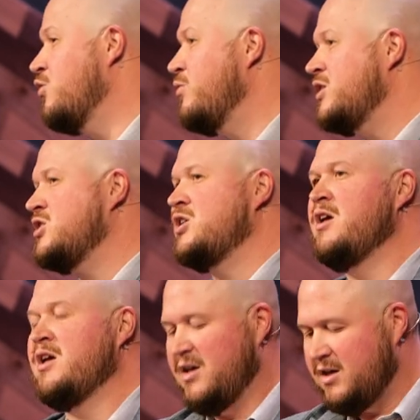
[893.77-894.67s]
the rich
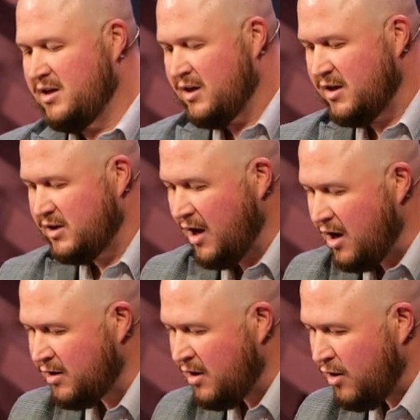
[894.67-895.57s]

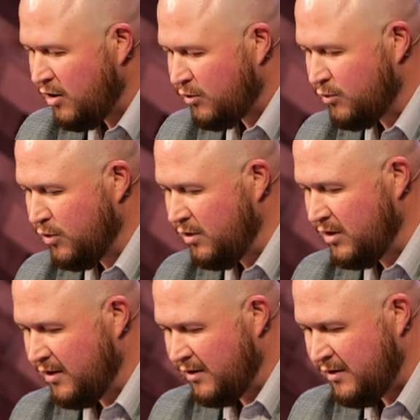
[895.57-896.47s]
young
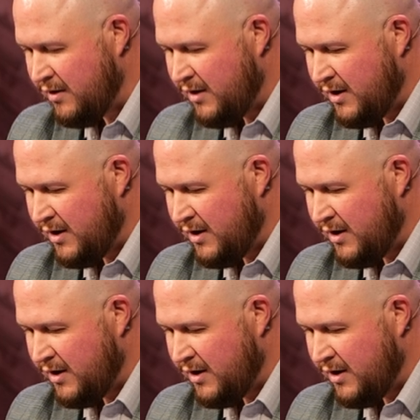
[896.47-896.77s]
ruler,